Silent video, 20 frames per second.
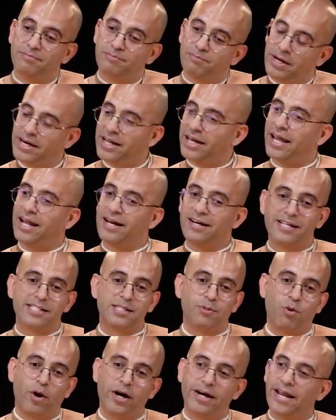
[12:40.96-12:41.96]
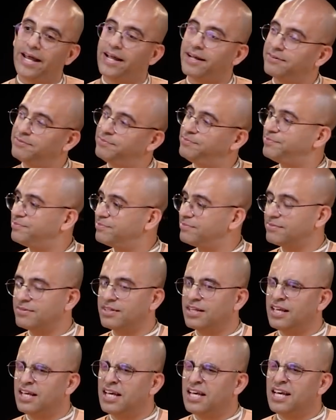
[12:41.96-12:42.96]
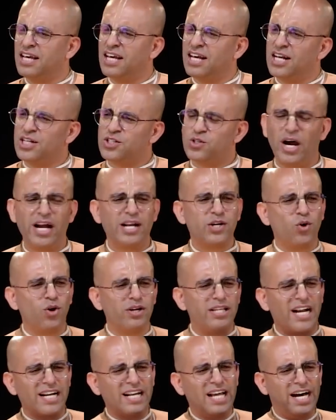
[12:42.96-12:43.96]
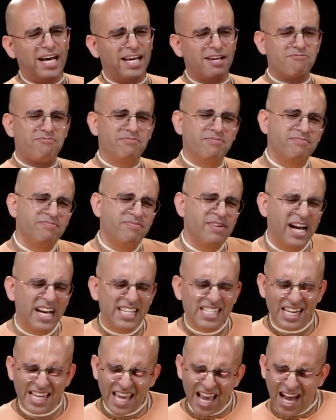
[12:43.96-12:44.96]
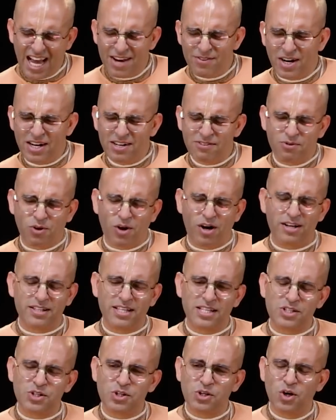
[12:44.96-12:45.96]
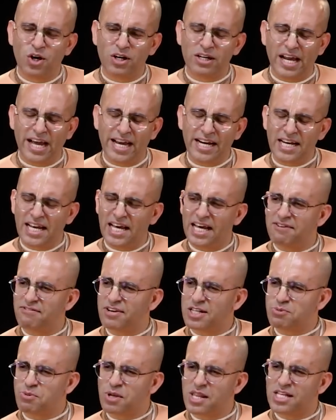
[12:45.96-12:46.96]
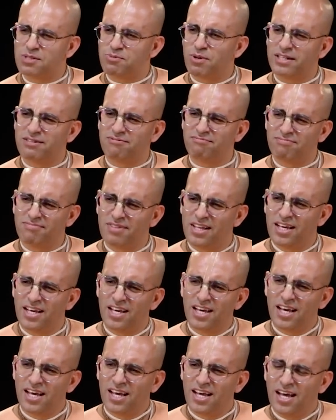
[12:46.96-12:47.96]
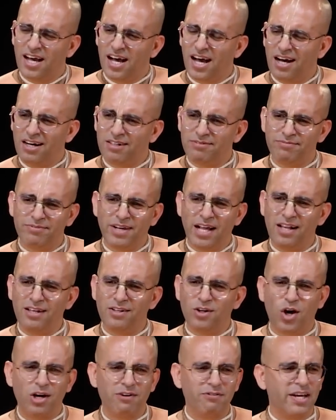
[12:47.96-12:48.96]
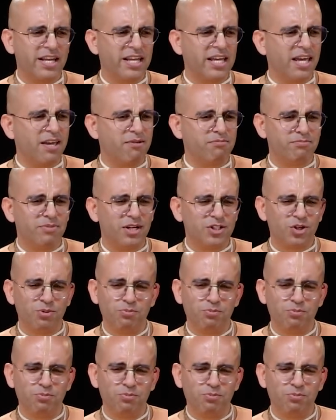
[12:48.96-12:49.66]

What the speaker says: But again, disappointing. So I told that guy, I said, yeah, I went for this New York nightlife experience, but not very much